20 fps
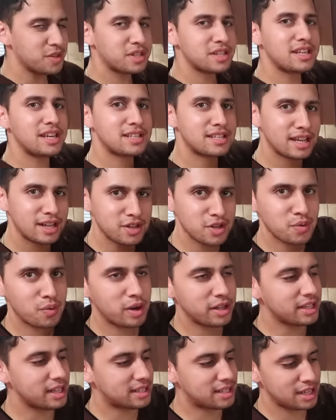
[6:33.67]
Usually they send you
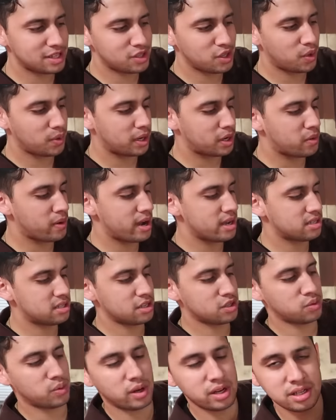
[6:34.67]
one that says no request.
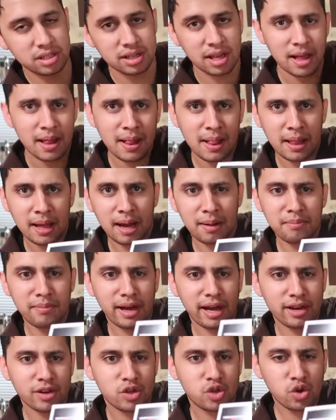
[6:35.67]
This Actually, one is I'm not a